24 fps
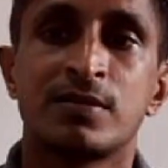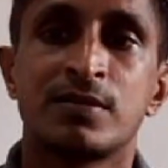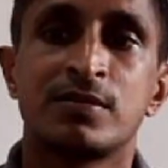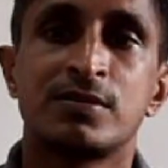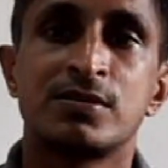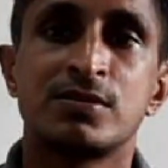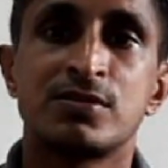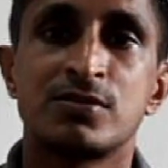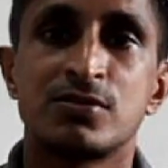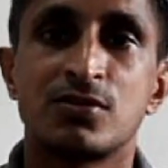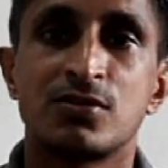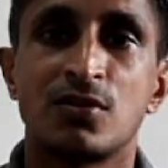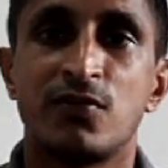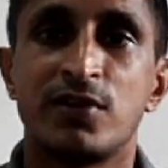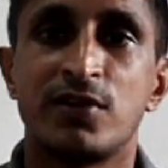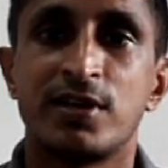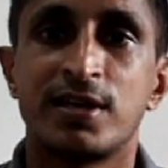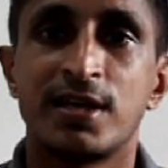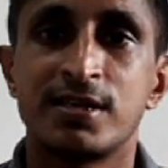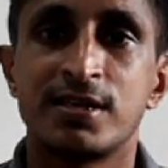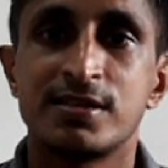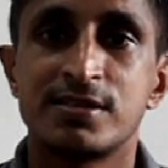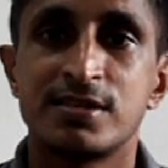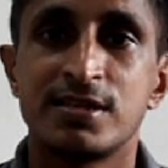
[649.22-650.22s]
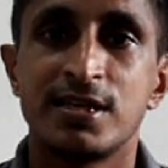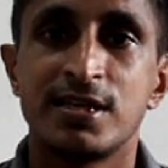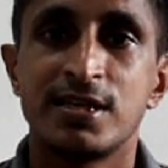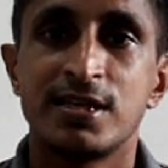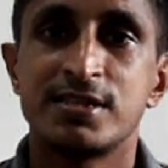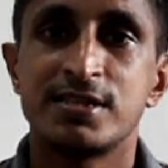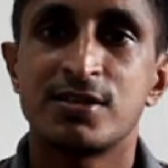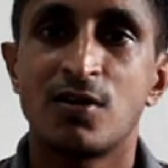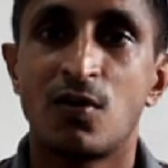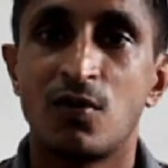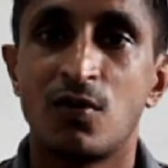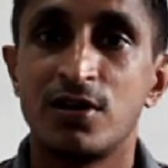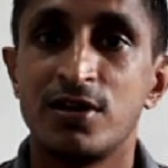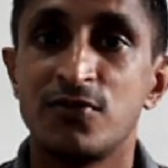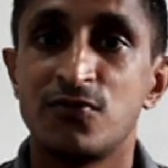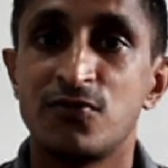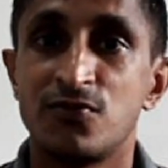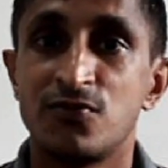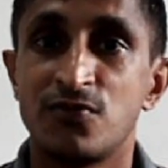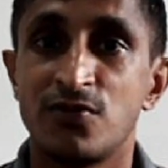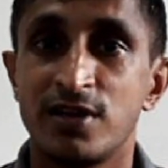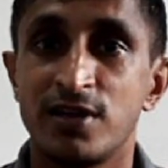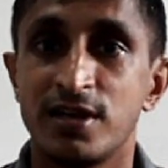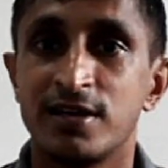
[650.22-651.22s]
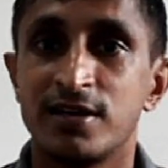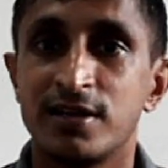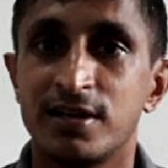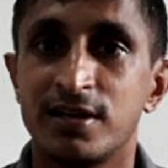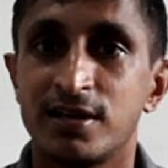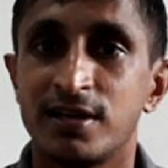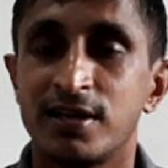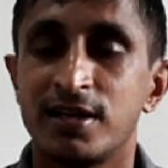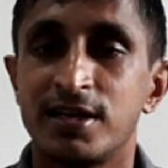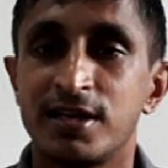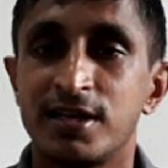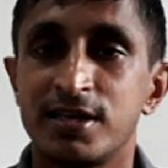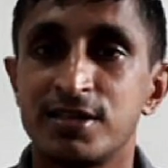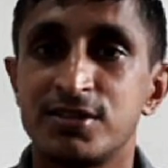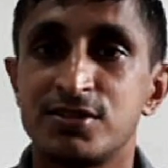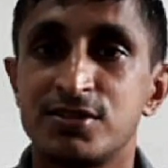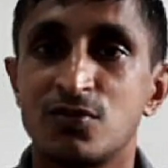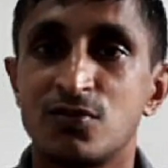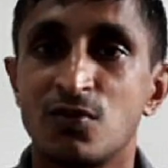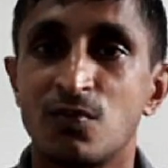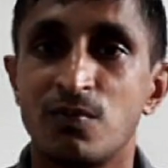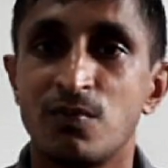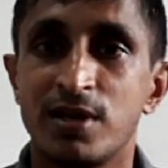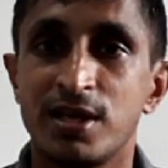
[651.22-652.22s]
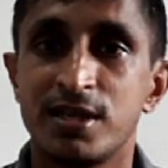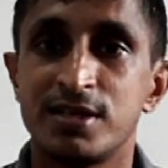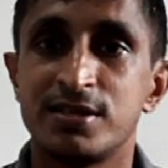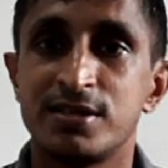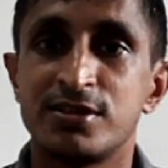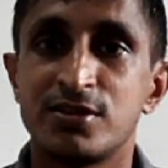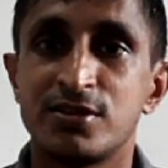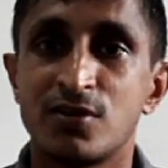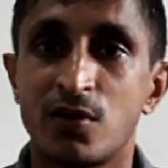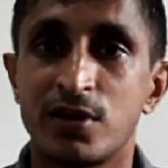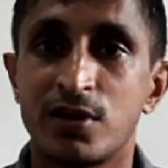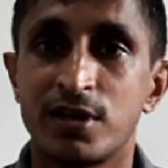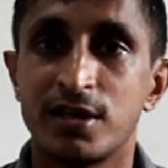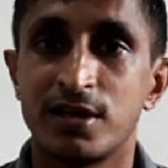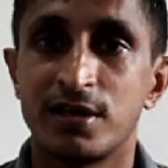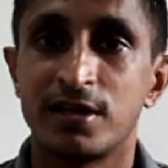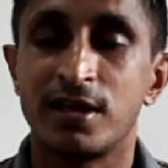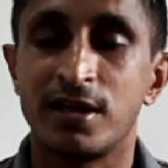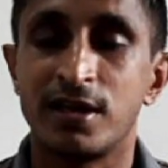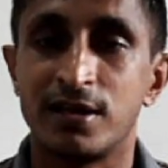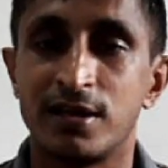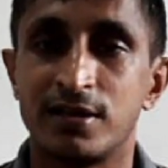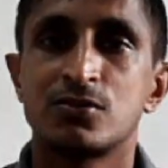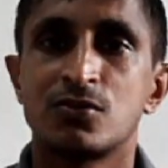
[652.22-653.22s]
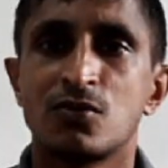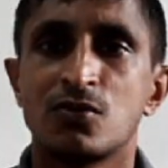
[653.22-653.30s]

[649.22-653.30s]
So we can see his only fear is to meet Tony again.